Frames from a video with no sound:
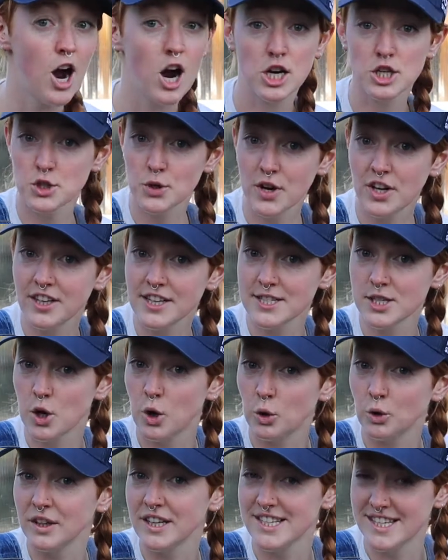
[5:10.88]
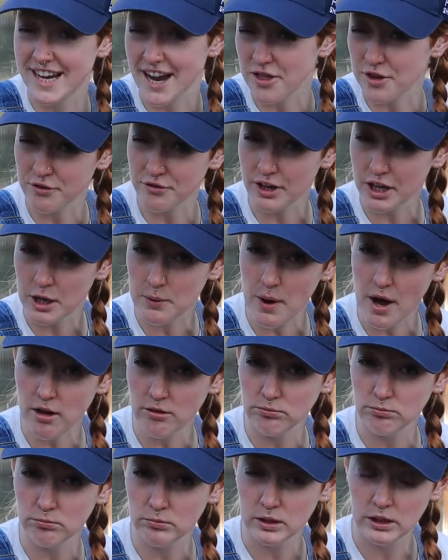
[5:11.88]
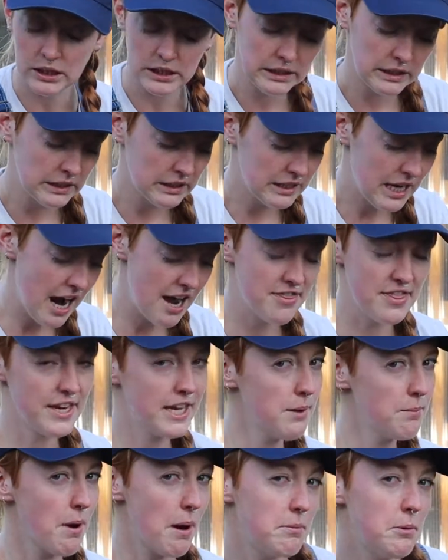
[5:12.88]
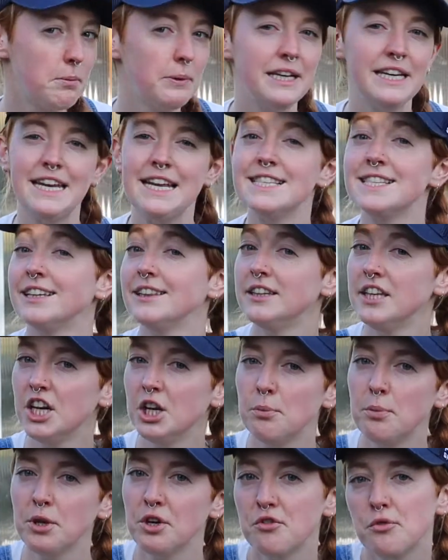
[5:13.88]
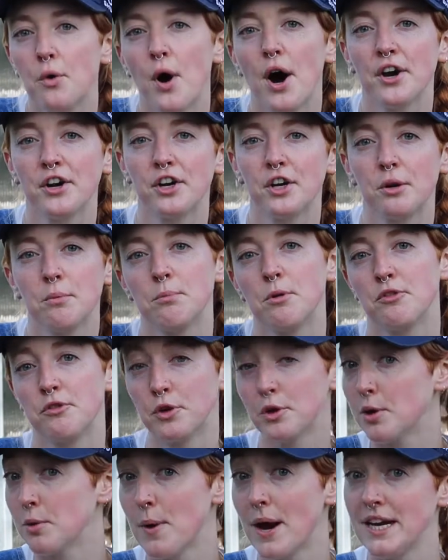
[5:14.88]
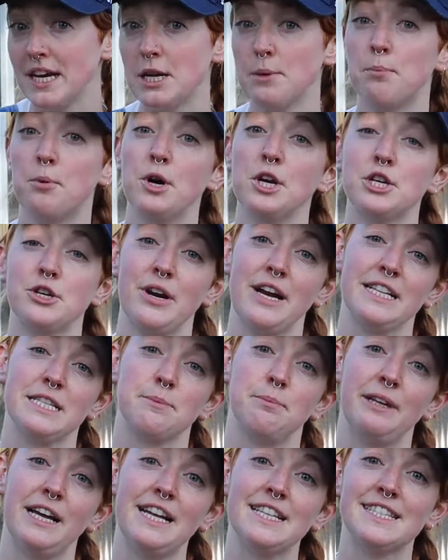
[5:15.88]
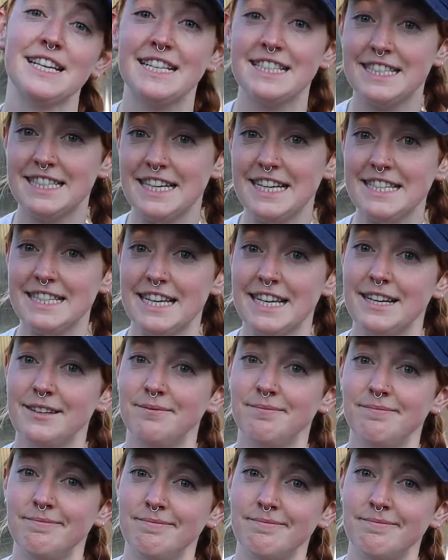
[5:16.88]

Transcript: Our soil isn't holding together very well. I think it probably needs a little bit of water before we're ready to put transplants and seeds in.